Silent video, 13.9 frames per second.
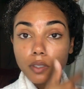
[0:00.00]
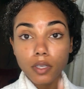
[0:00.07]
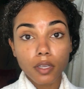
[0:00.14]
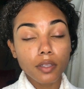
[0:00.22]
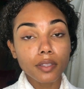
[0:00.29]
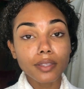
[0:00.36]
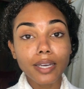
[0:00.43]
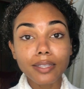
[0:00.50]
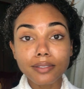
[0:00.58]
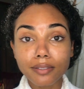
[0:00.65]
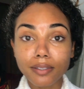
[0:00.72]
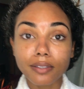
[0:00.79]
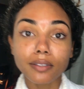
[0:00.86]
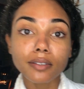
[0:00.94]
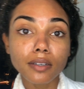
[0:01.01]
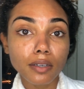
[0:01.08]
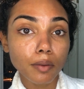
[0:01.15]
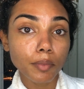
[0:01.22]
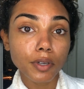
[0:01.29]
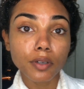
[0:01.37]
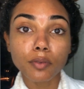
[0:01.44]
Now that that's in,
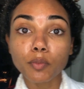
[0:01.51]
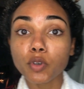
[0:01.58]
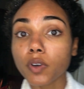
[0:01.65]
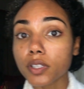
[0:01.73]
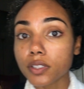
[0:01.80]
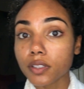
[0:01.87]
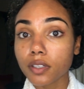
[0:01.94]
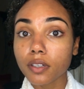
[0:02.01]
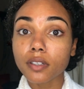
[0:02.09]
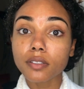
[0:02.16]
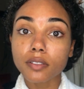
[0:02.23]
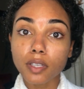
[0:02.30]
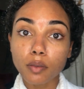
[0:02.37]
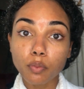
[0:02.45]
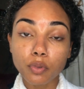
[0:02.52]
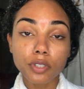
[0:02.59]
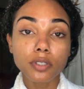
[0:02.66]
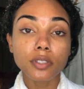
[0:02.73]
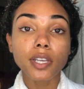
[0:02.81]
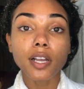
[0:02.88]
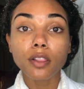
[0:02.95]
I'm gonna move on to the next step,
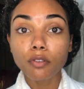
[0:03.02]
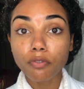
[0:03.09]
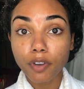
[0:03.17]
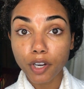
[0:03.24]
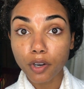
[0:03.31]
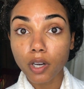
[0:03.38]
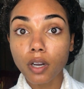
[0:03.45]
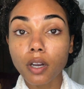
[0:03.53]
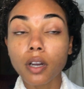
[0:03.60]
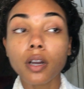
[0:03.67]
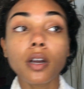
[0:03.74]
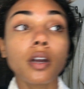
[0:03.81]
which is aloe vera.